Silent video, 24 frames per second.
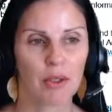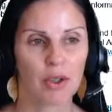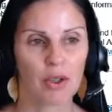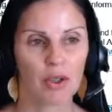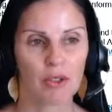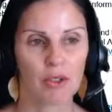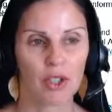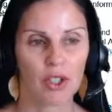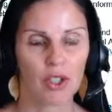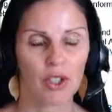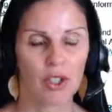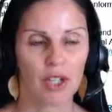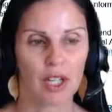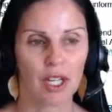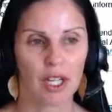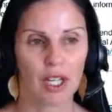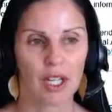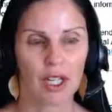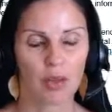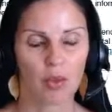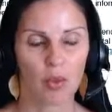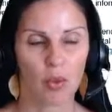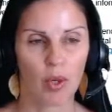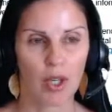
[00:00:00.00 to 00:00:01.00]
over
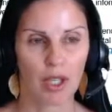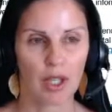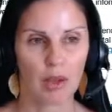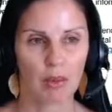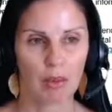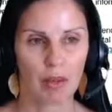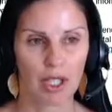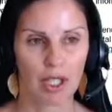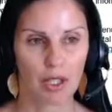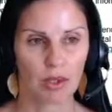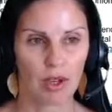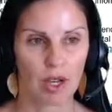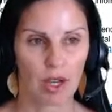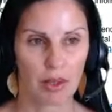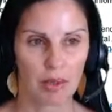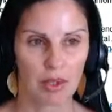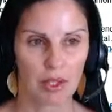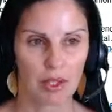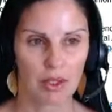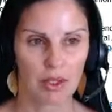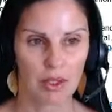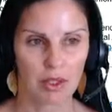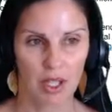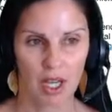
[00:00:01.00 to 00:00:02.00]
one of the menu
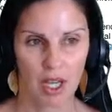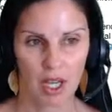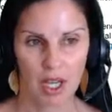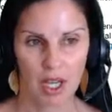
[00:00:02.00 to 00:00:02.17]
options,